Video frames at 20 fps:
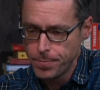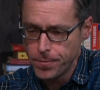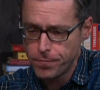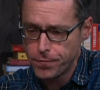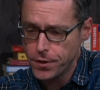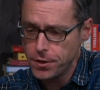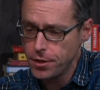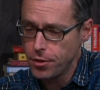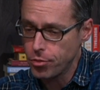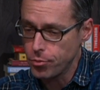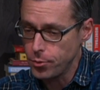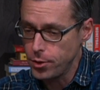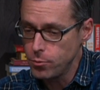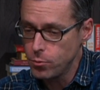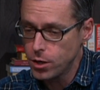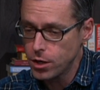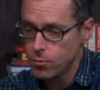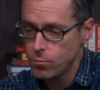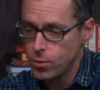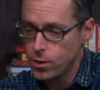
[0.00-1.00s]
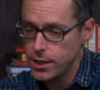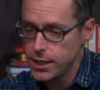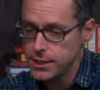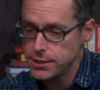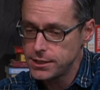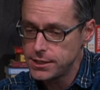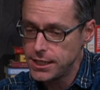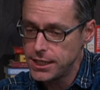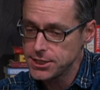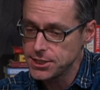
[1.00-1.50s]
Philly 3-1-1
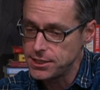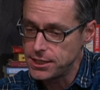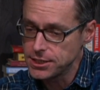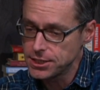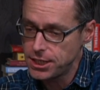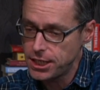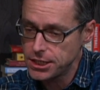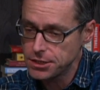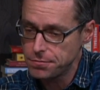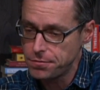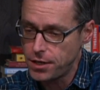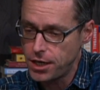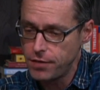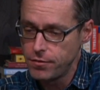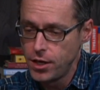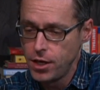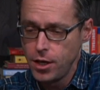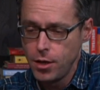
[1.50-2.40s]
ATS in its last 5.